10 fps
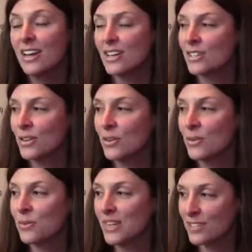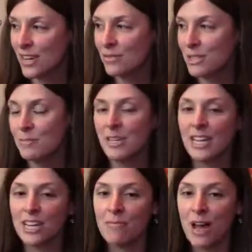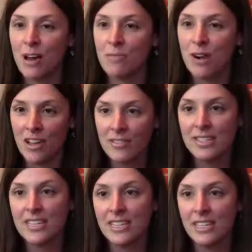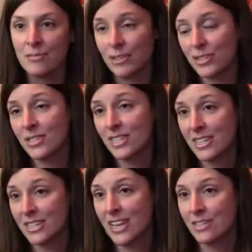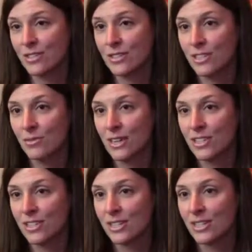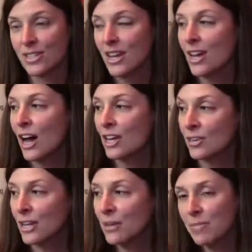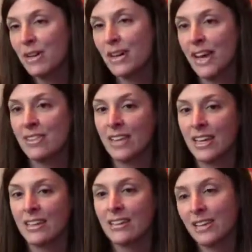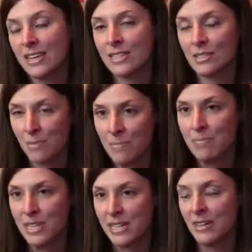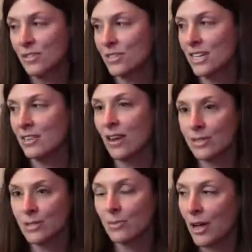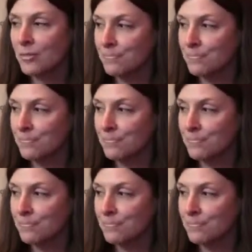So yesterday I was speaking about privacy in emergency and disaster situations under HIPAA, and then as it might be under state laws as well.